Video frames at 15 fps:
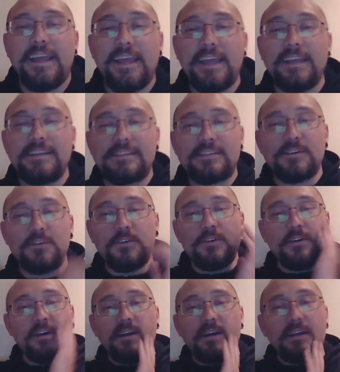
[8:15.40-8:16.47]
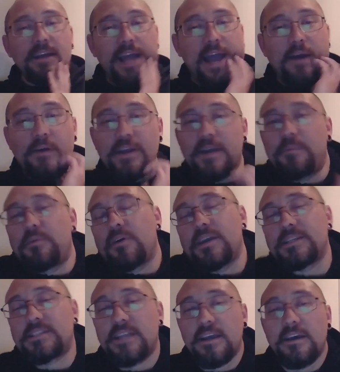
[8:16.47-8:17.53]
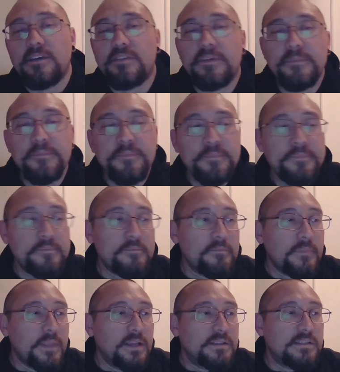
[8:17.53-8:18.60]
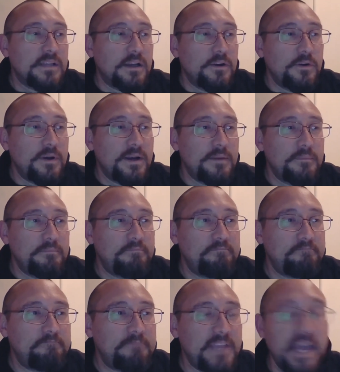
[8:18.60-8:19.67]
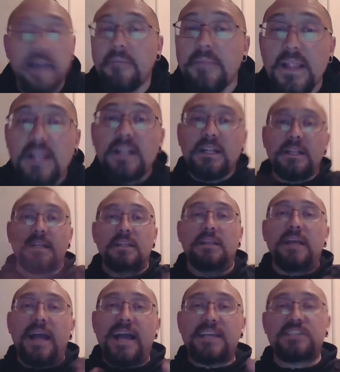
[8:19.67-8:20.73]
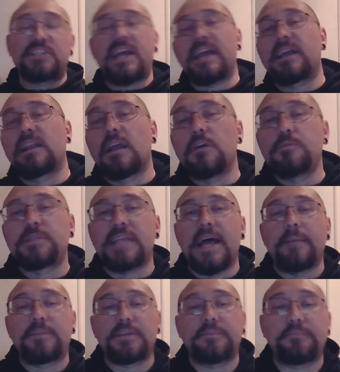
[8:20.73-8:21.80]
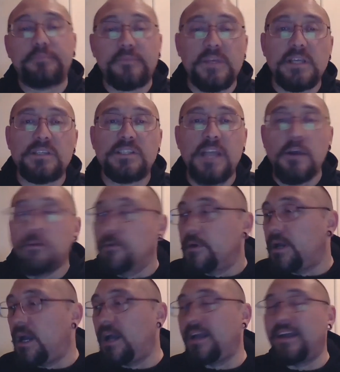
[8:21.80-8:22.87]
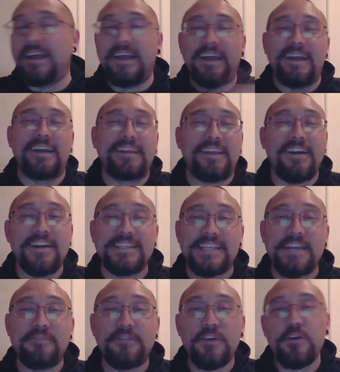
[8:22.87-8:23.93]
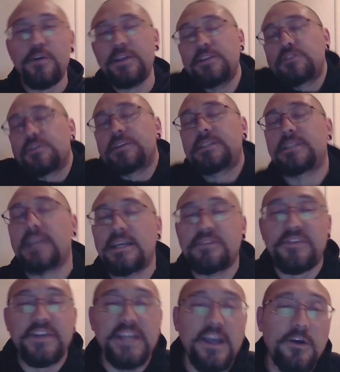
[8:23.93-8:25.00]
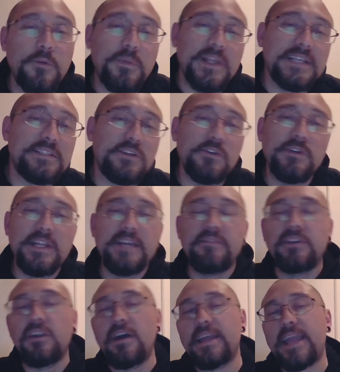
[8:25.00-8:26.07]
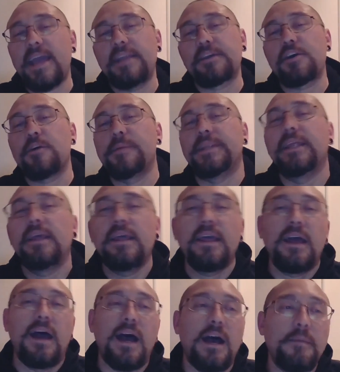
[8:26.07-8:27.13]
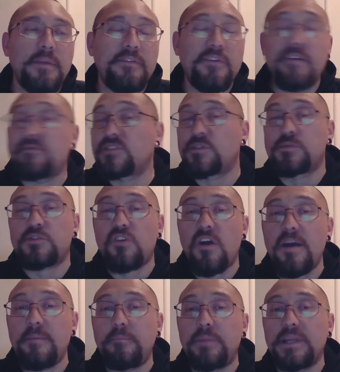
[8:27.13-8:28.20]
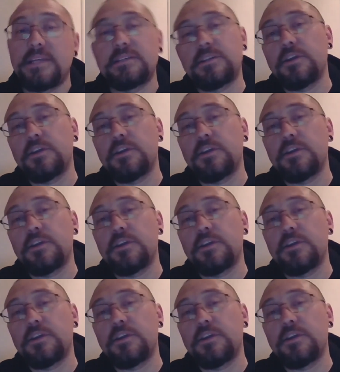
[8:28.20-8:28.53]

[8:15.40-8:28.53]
is or how it applies to Earth. So yeah, #GlobeSlapped. So guys, if you enjoyed today's video, please do leave a like and a comment. If you haven't subscribed, please